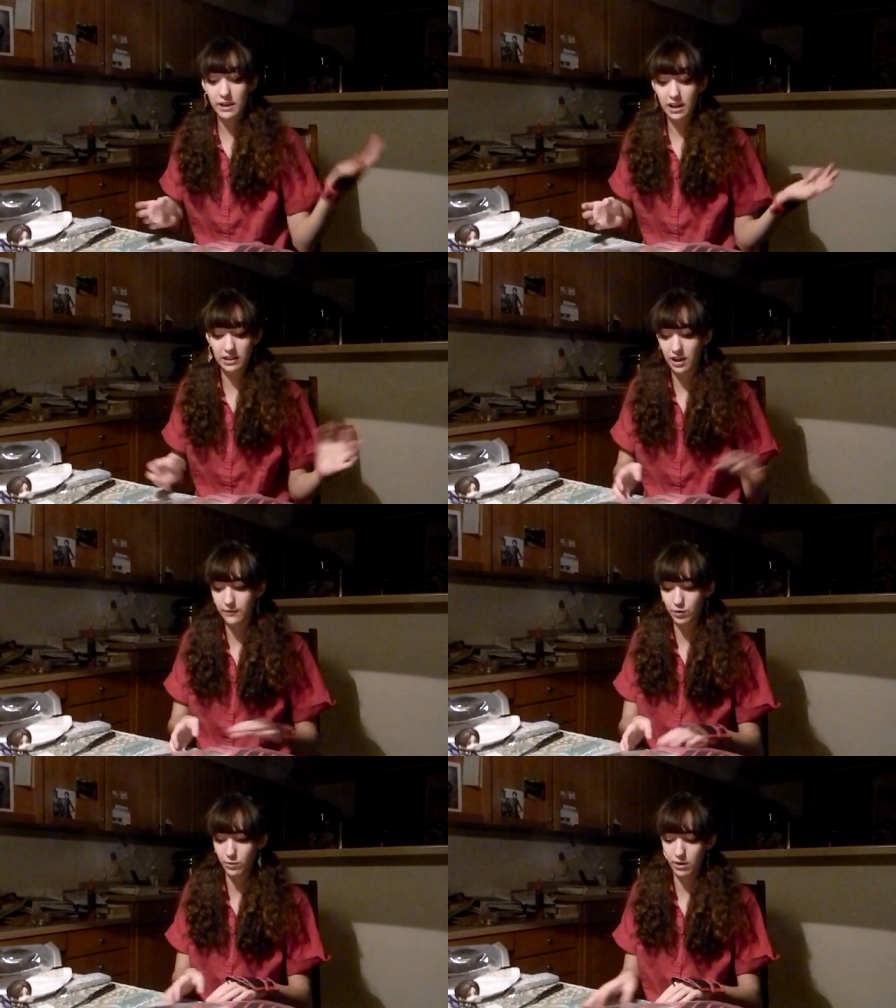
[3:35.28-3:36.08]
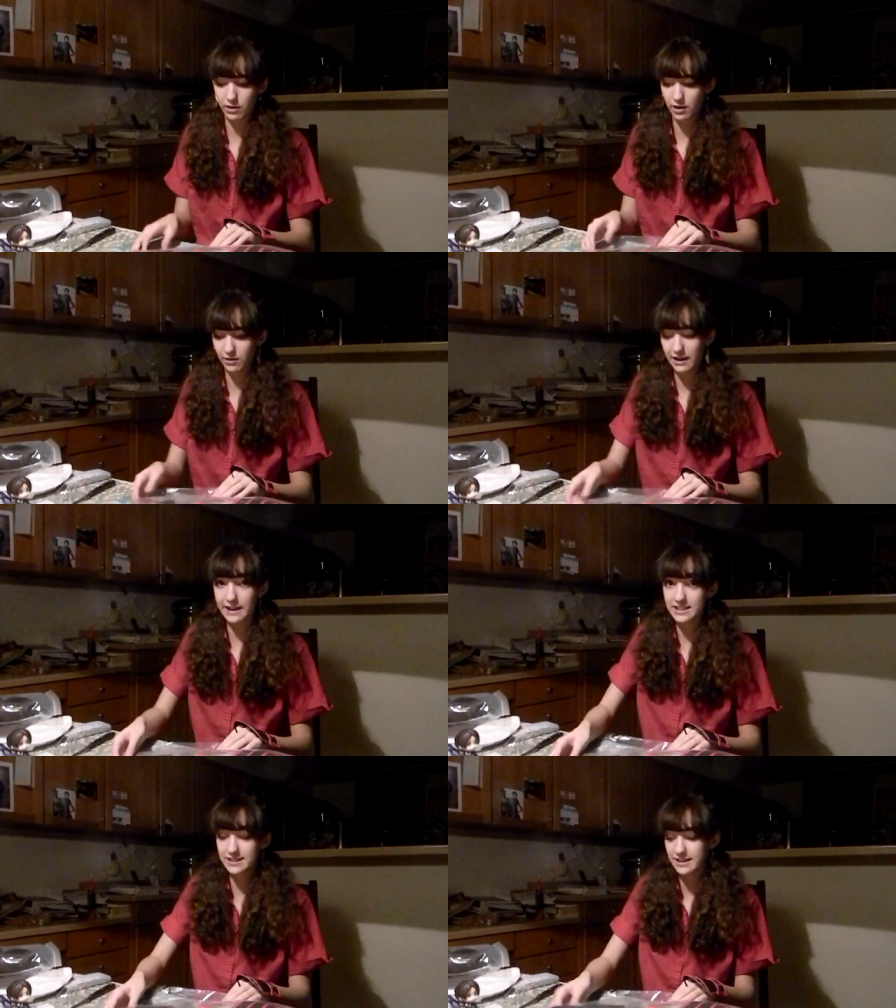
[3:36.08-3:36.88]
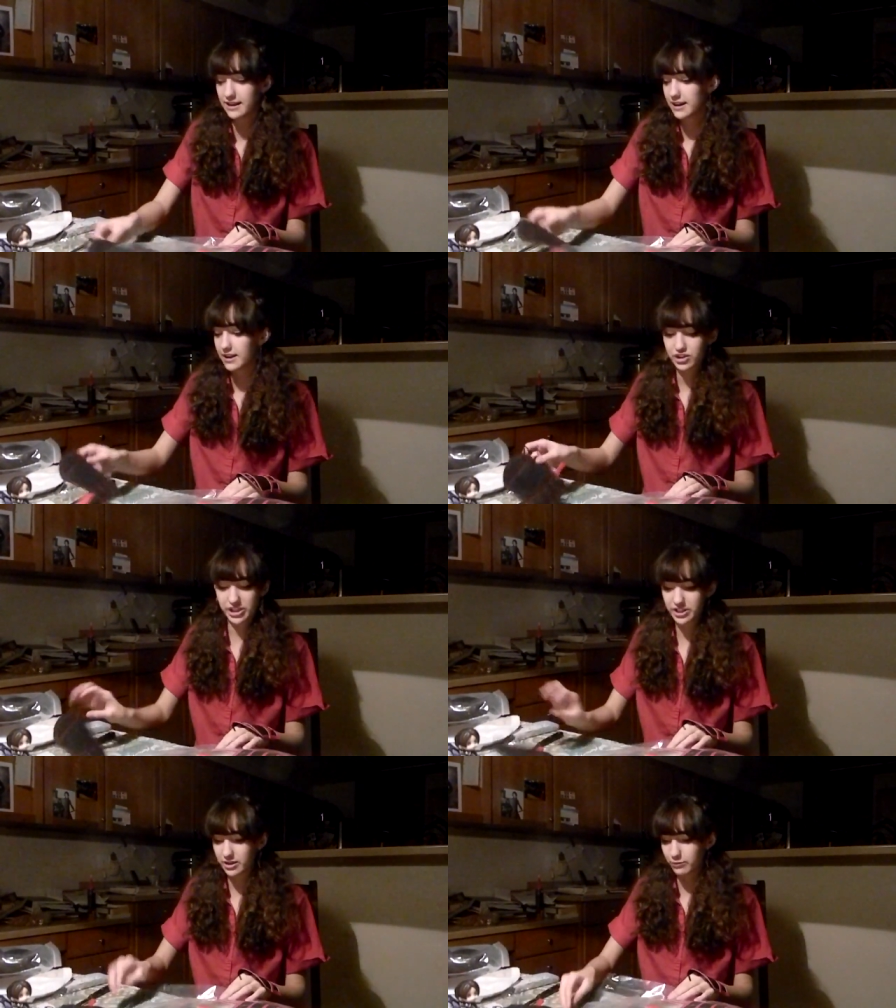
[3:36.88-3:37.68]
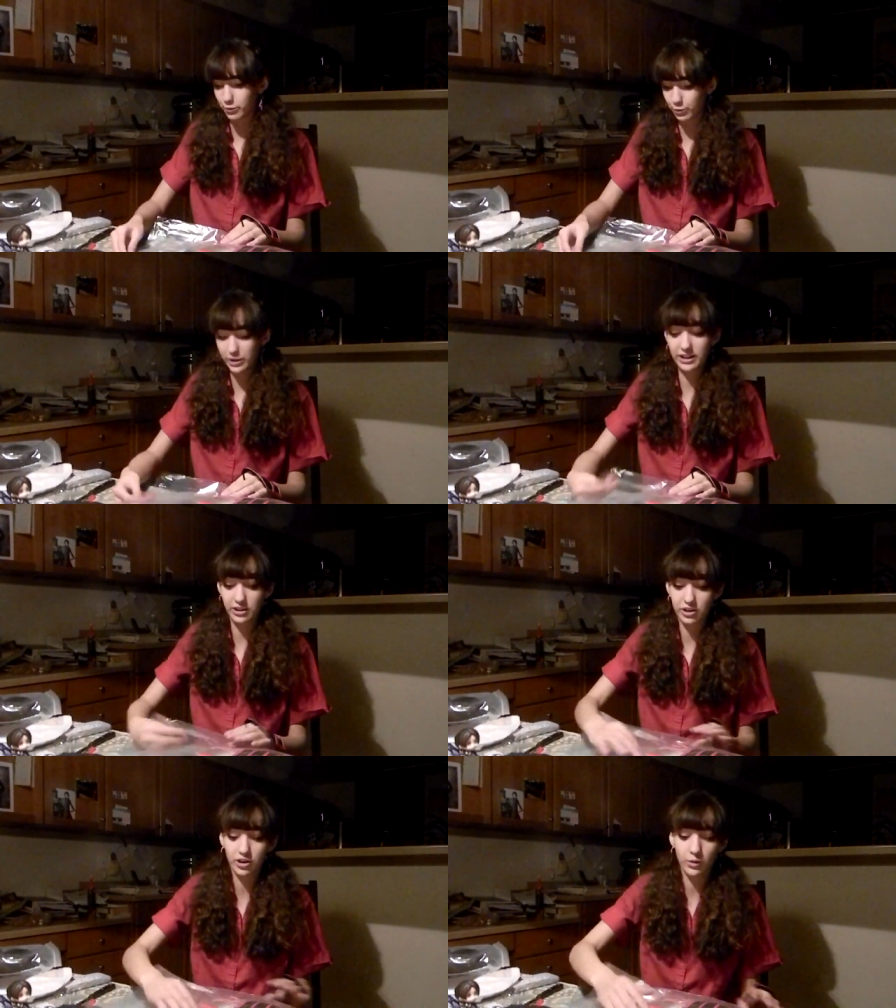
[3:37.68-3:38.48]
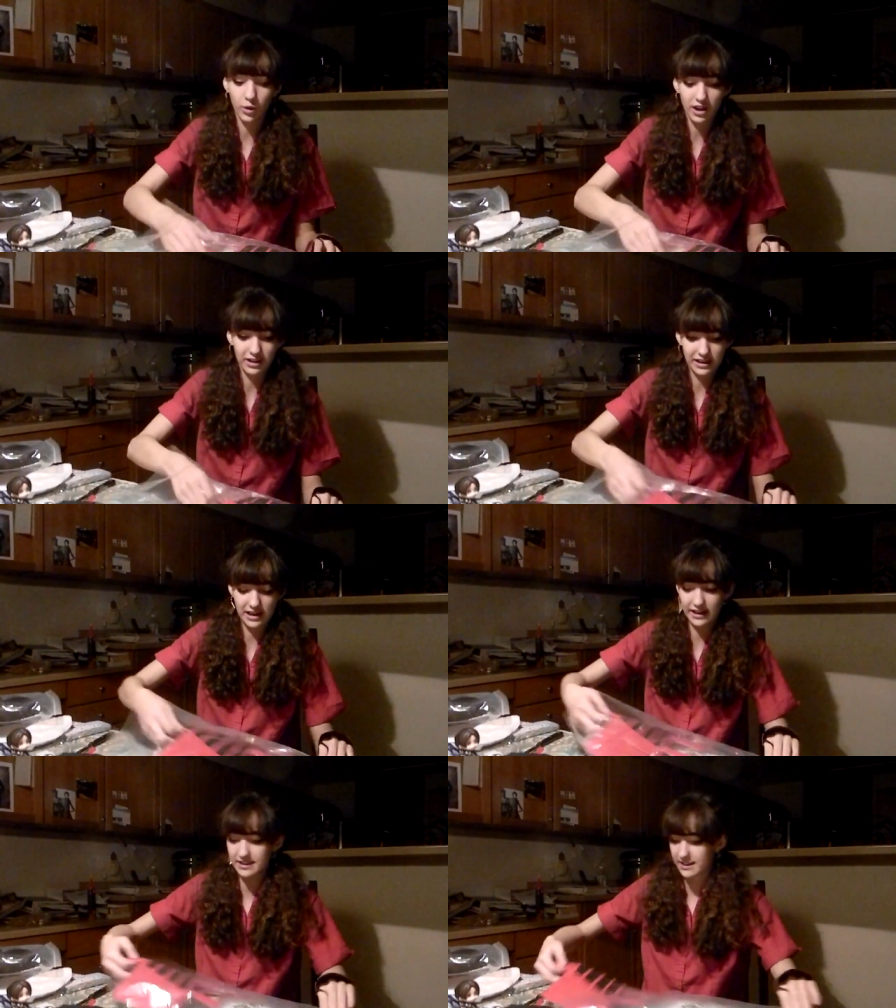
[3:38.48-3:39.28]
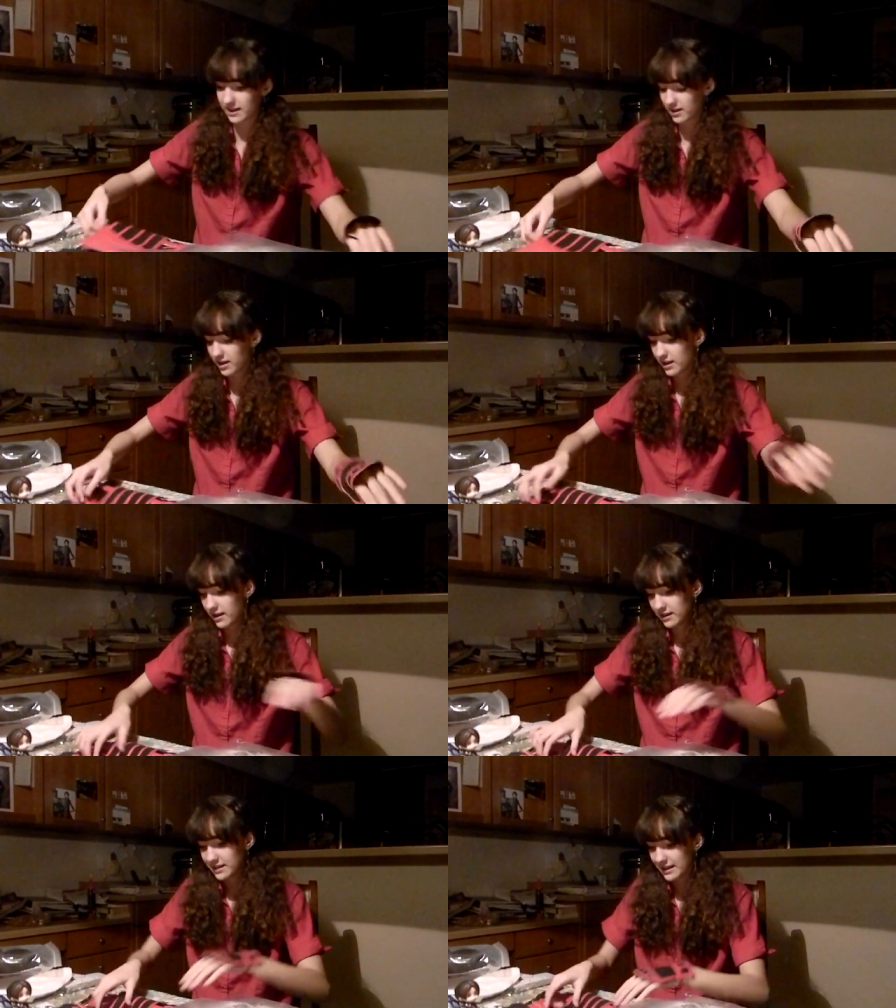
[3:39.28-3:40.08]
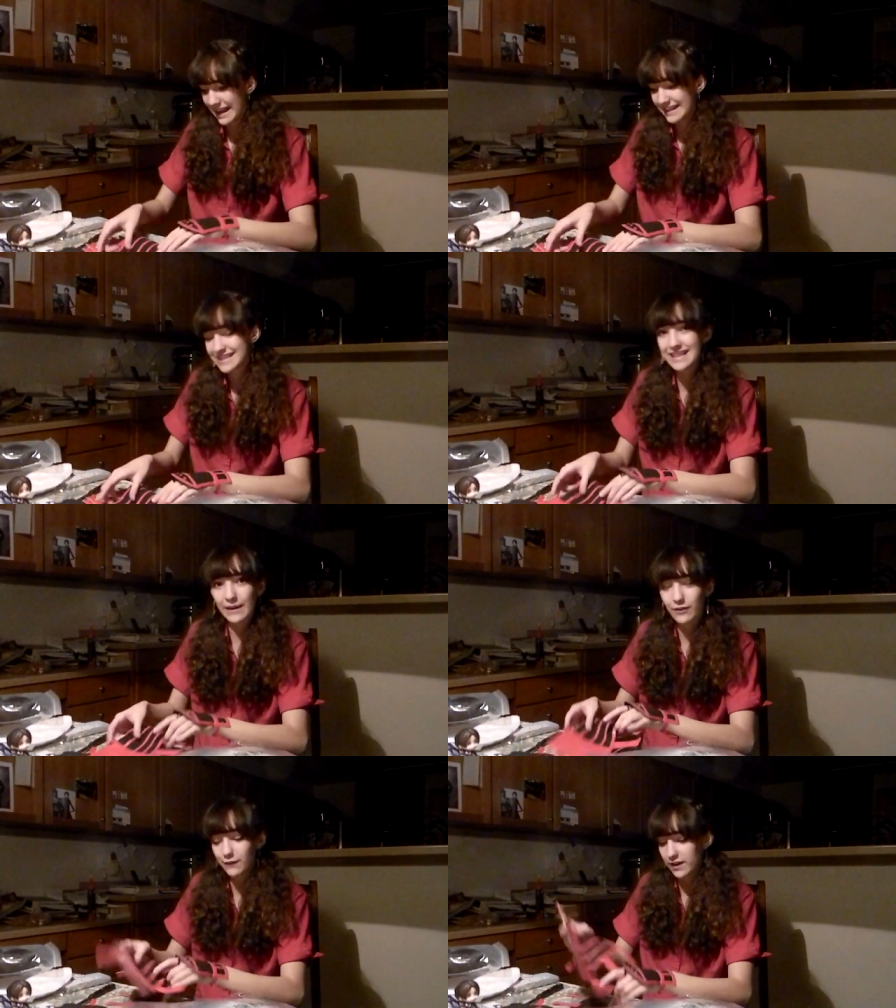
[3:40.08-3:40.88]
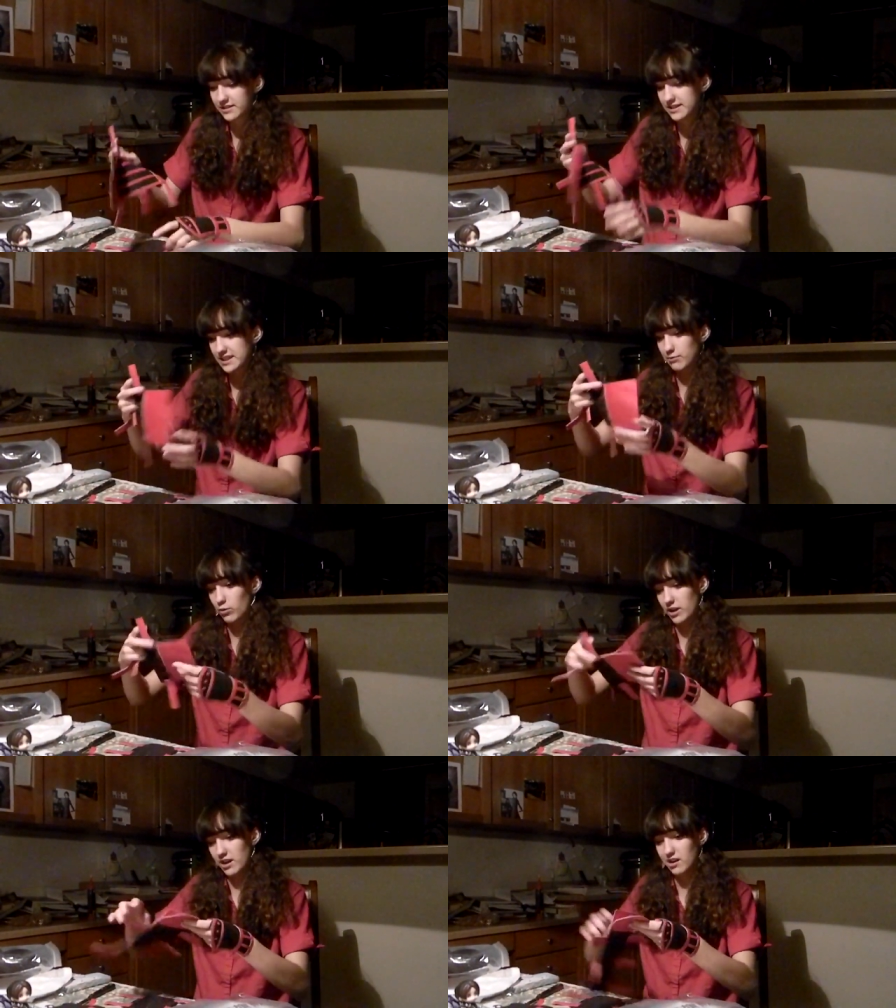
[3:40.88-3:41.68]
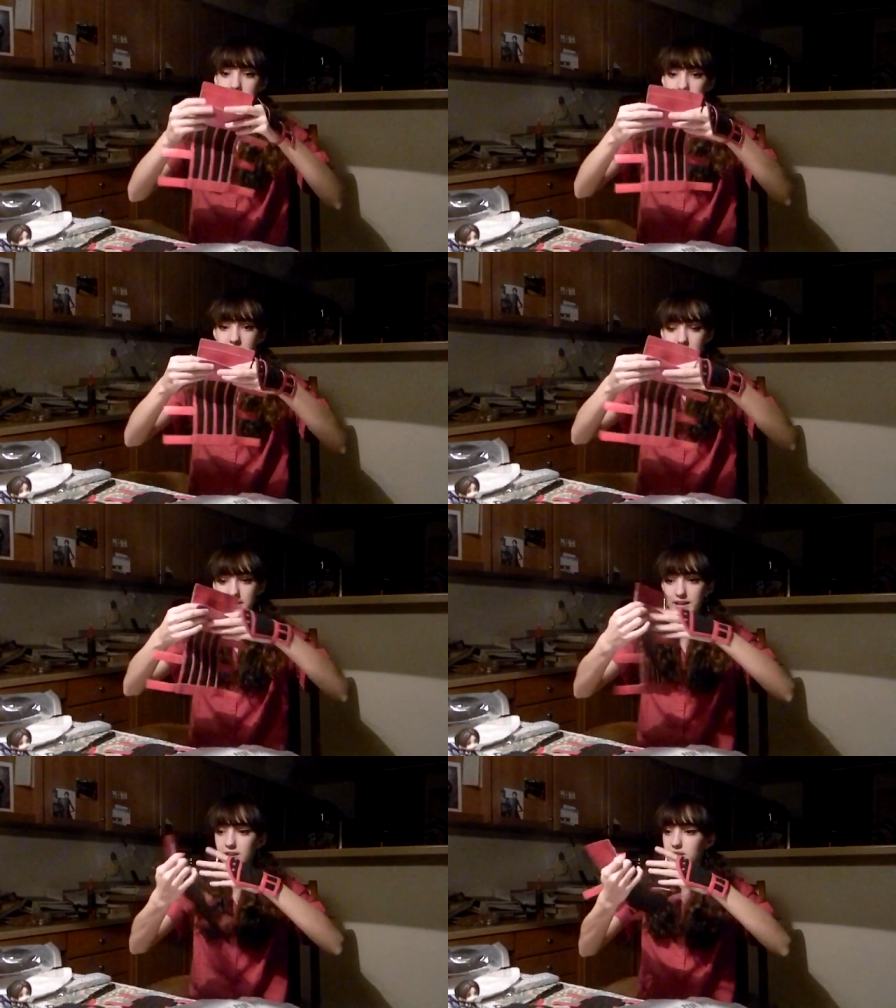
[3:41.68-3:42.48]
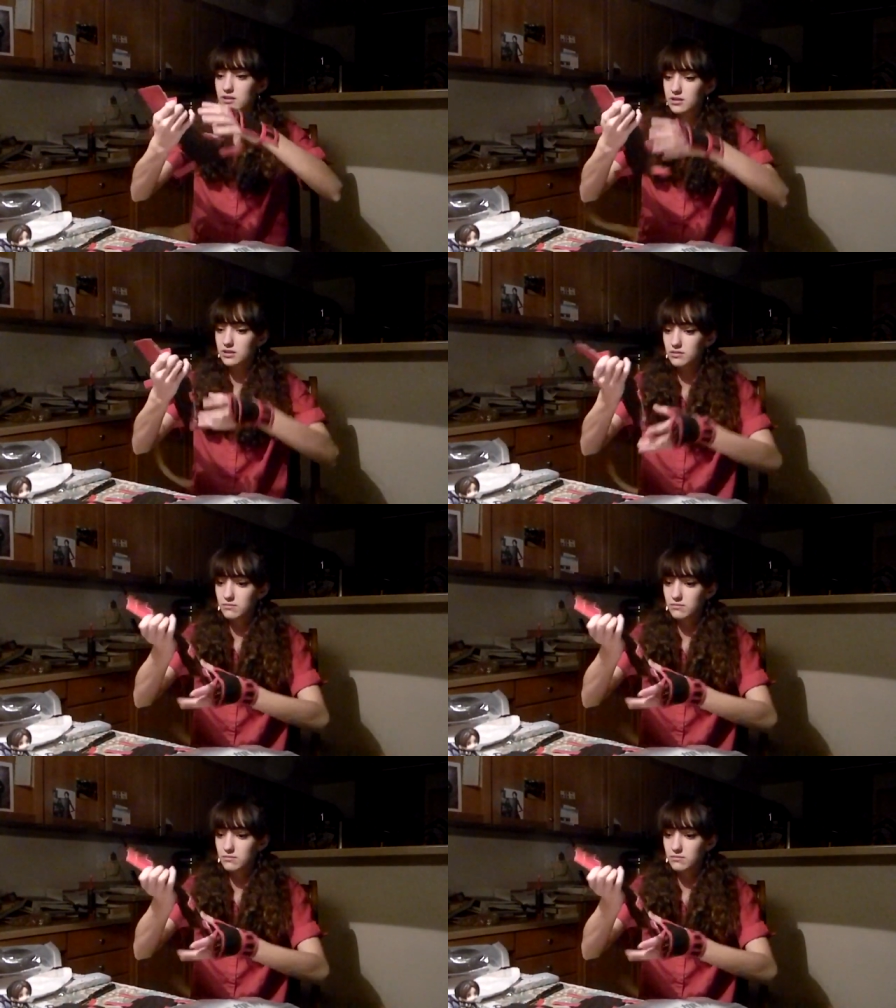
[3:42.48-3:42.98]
why I love Uwowo. It's just real good quality, and it's like it's never failed to disappoint. Then there's this.